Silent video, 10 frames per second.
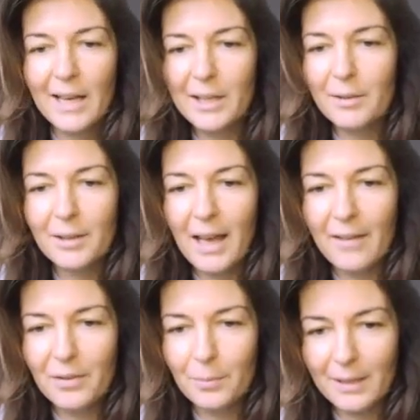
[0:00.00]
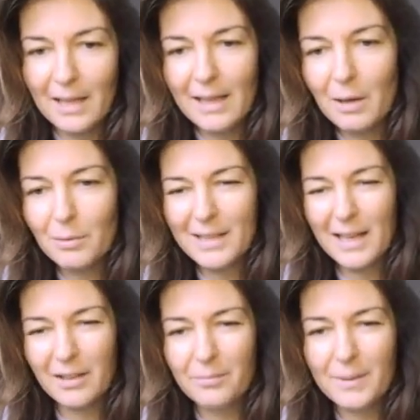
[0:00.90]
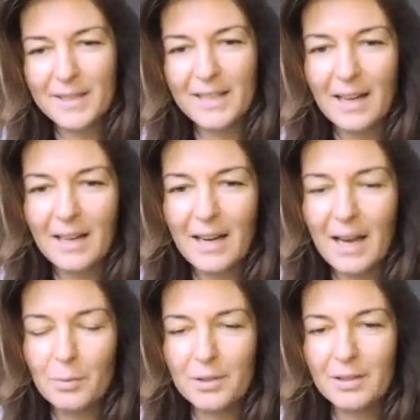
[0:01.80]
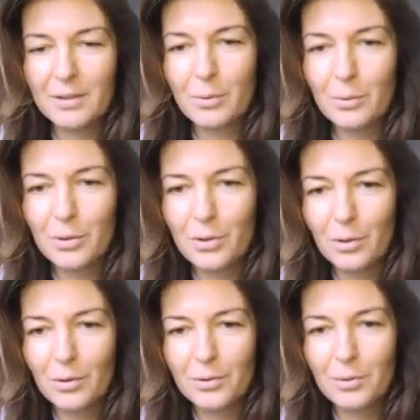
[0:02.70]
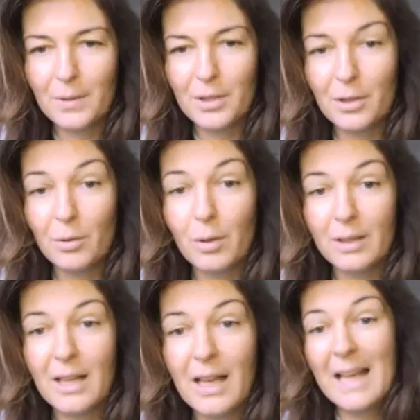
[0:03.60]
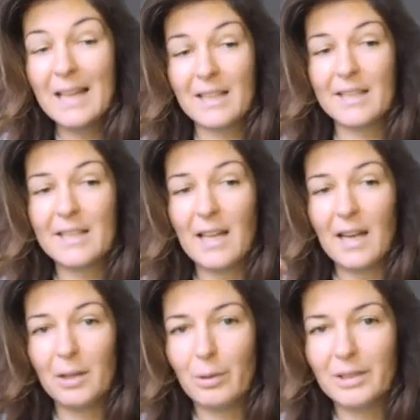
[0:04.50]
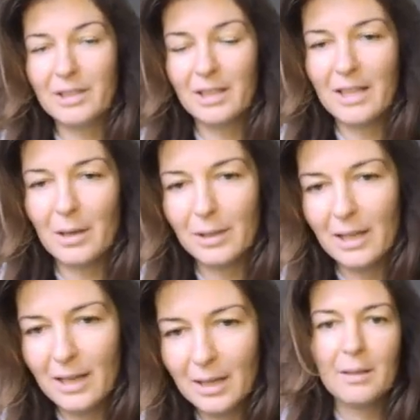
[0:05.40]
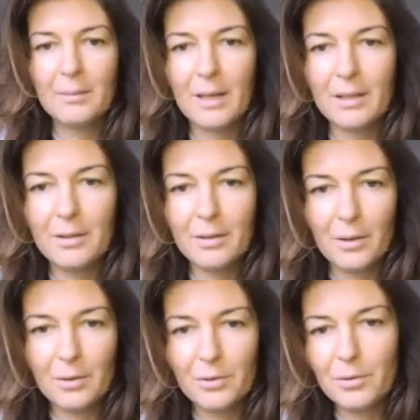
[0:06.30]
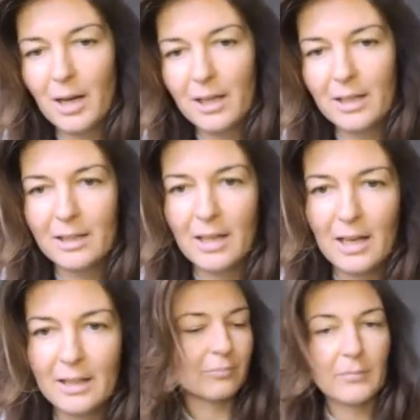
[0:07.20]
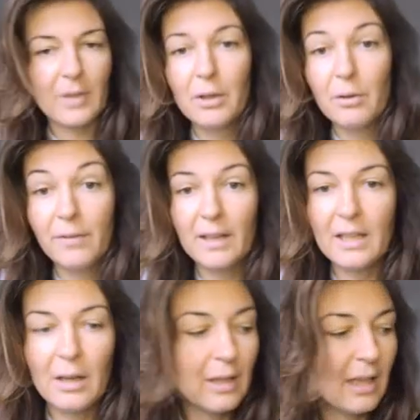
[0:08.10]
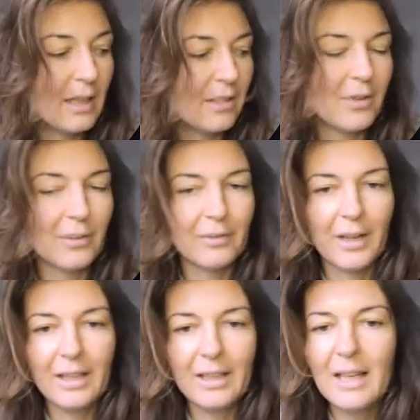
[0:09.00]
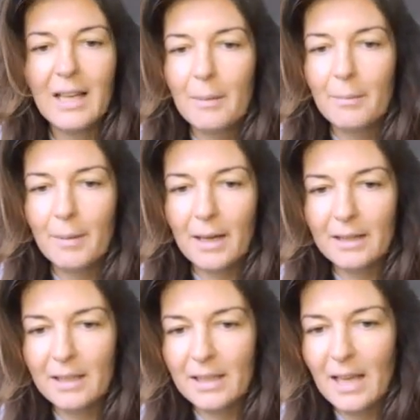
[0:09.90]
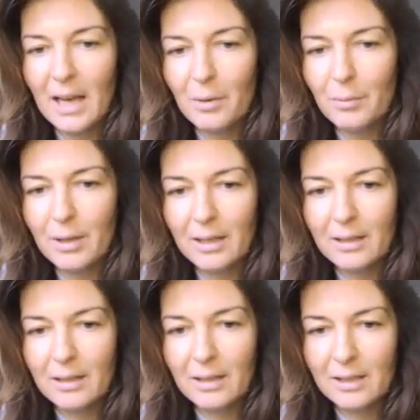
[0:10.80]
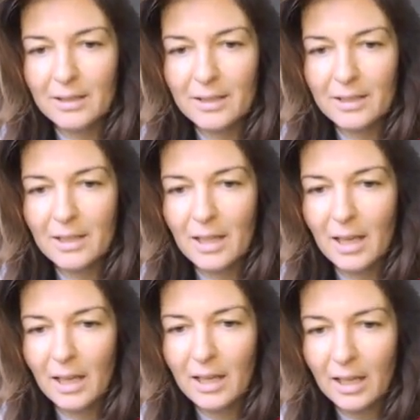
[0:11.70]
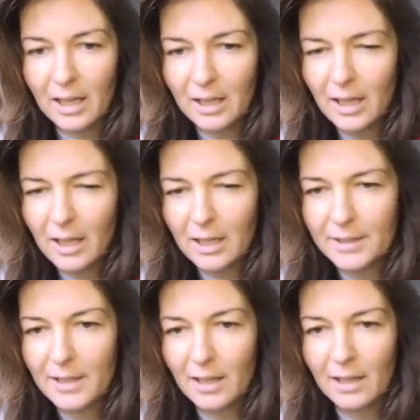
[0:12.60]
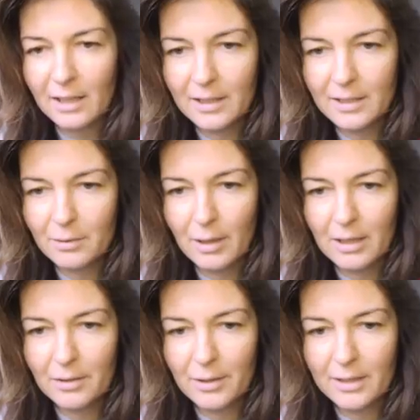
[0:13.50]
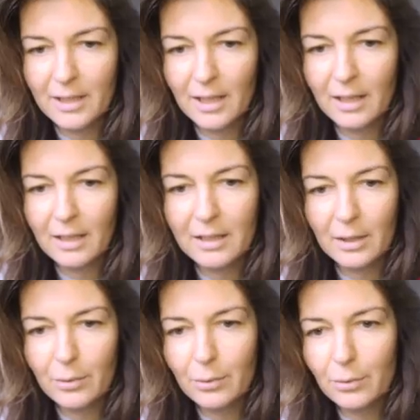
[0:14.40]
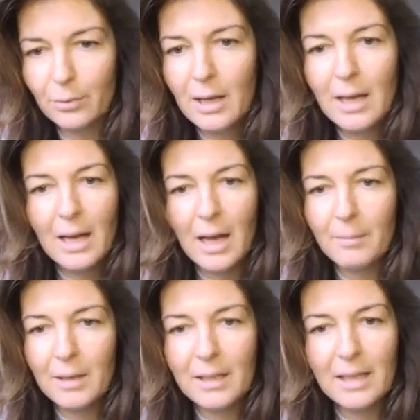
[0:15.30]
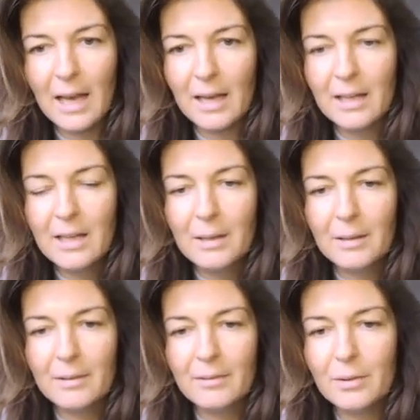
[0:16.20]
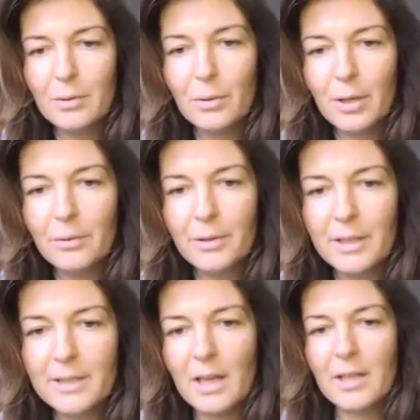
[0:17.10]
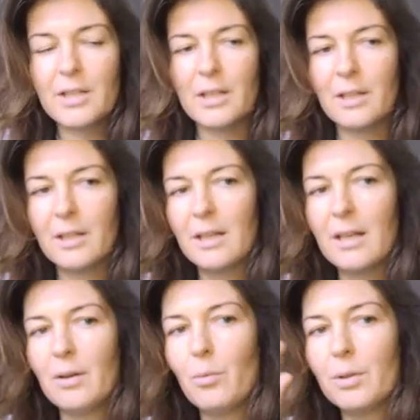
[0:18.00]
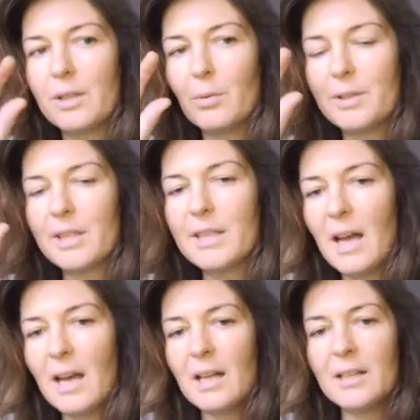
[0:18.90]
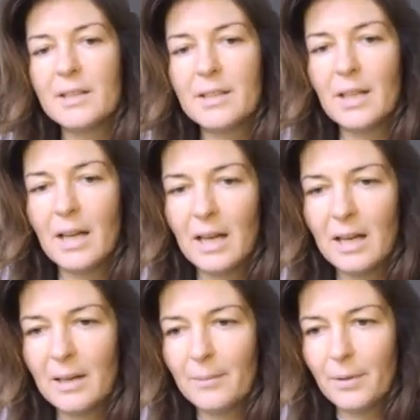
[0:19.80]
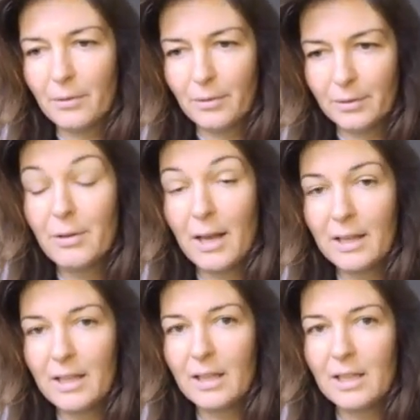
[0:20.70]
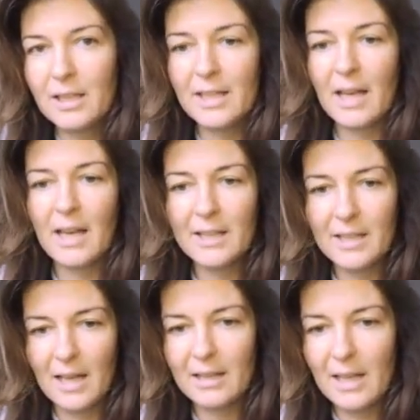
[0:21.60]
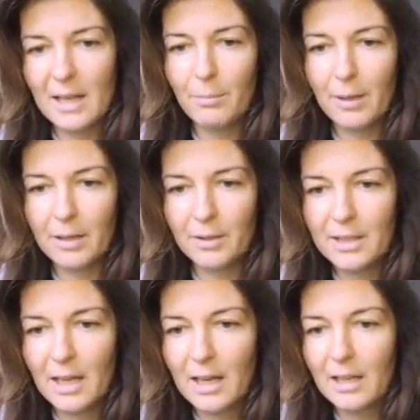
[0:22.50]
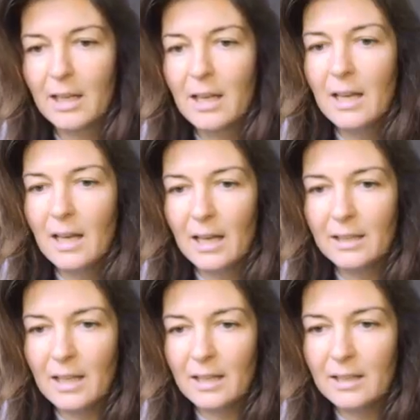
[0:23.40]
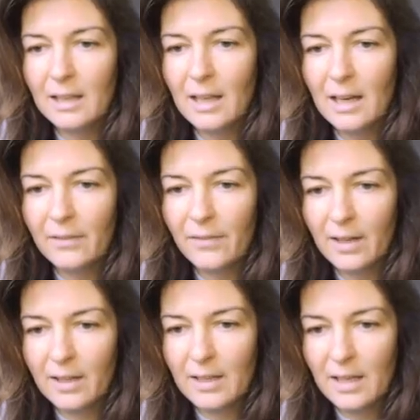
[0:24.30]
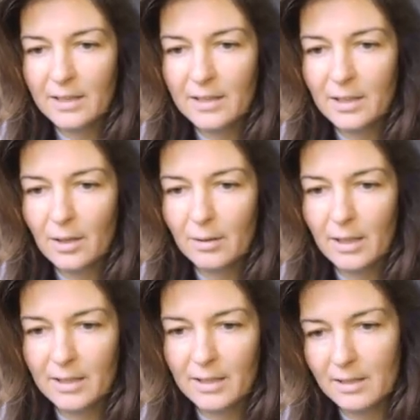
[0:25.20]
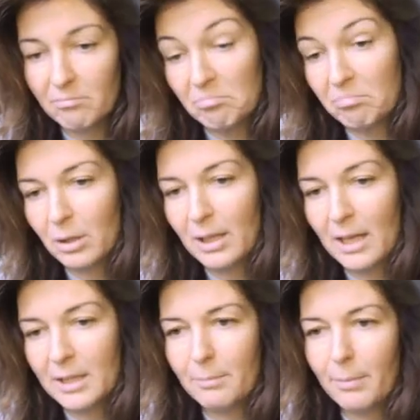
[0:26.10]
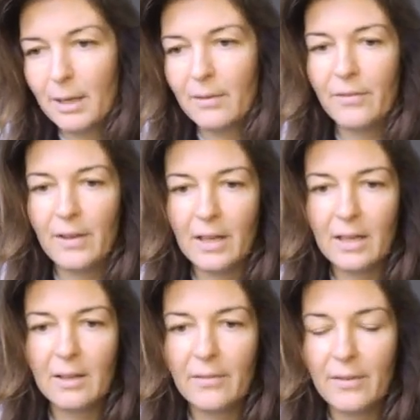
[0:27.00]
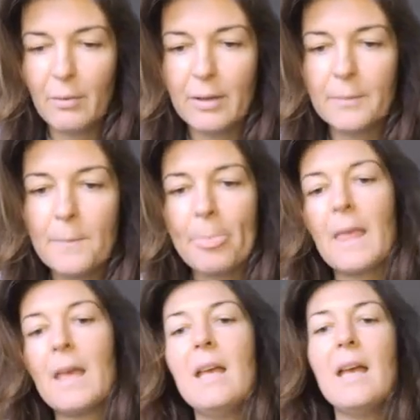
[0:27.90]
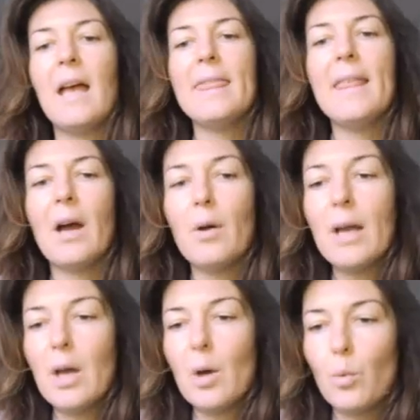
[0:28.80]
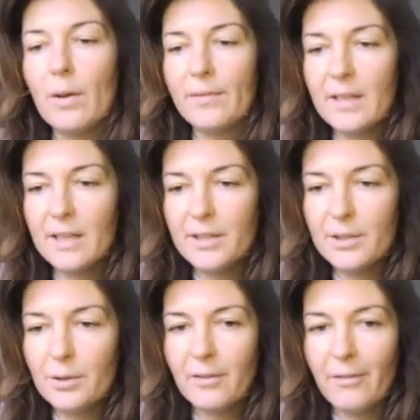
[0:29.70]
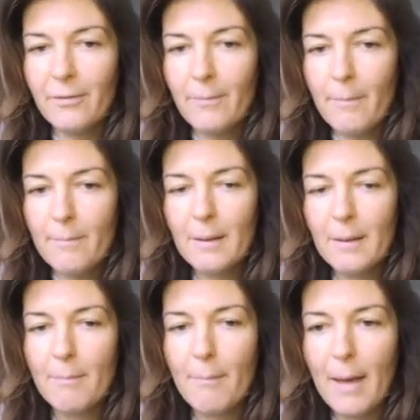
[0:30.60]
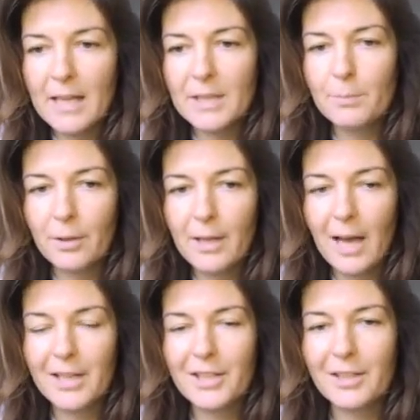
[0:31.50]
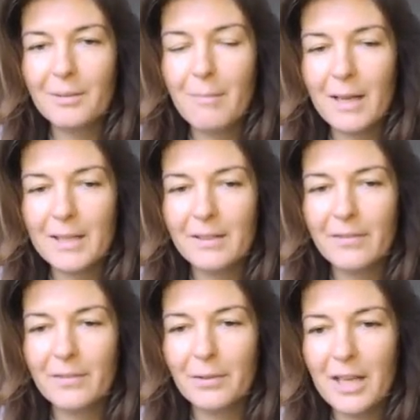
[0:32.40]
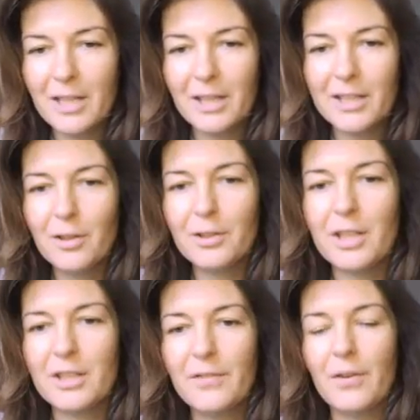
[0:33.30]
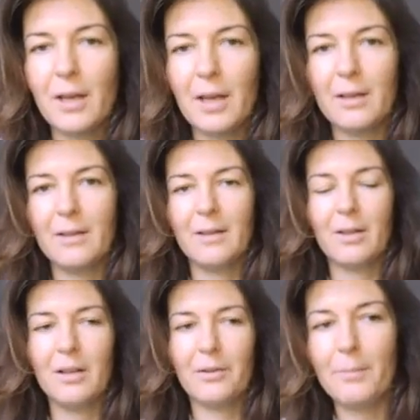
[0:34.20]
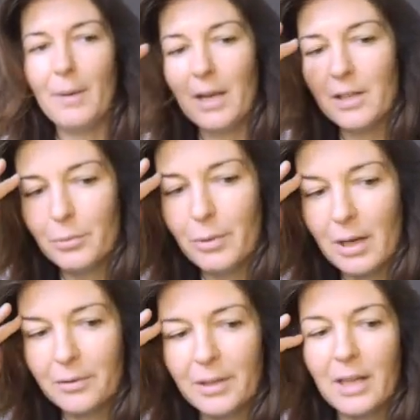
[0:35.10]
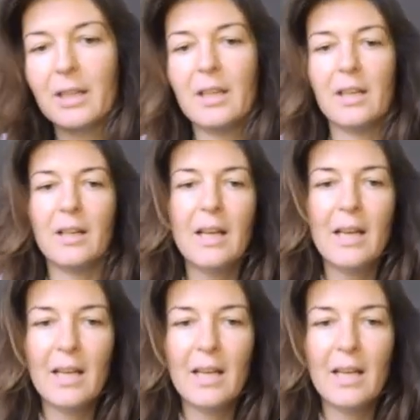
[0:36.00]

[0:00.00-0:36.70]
You don't have to pick that. That was kind of bizarre. I wasn't super sure what the style will turn out like, but you try and then you find out later on, right? But yeah, we can, this Higgy style is quite interesting. Tattoo. I mean, yeah, do your research, what styles trending these days, and then pick your style. And then the line thickness, so let's pick thick one. And now, with this sort of mass production, massive creation, it's not just for coloring pages we are creating here.